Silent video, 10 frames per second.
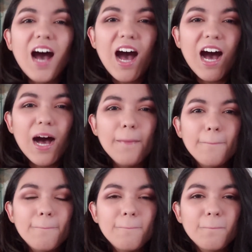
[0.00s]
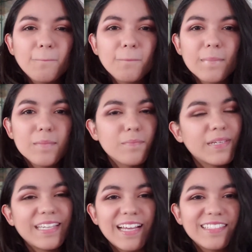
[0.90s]

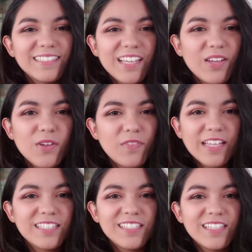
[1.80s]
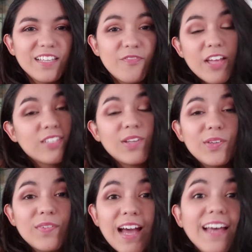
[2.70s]
But yeah, if that's all
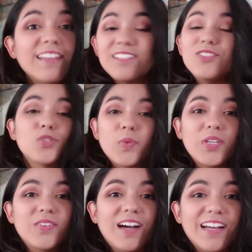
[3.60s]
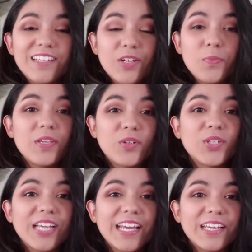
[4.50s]
you got, then use what you got, you know, be
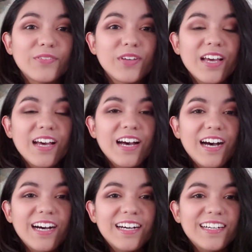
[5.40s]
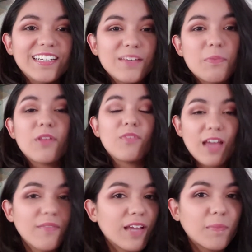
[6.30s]
creative. But if you
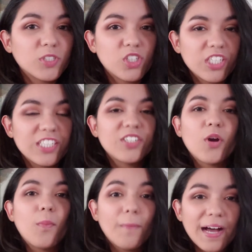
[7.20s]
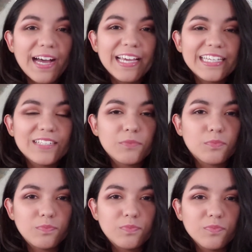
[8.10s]
have the opportunity to go and buy
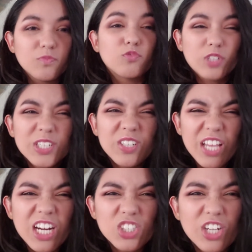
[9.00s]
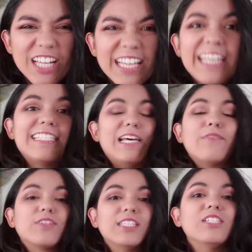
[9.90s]
real air dry clay,
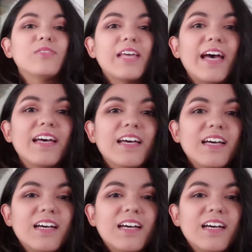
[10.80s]
definitely do that.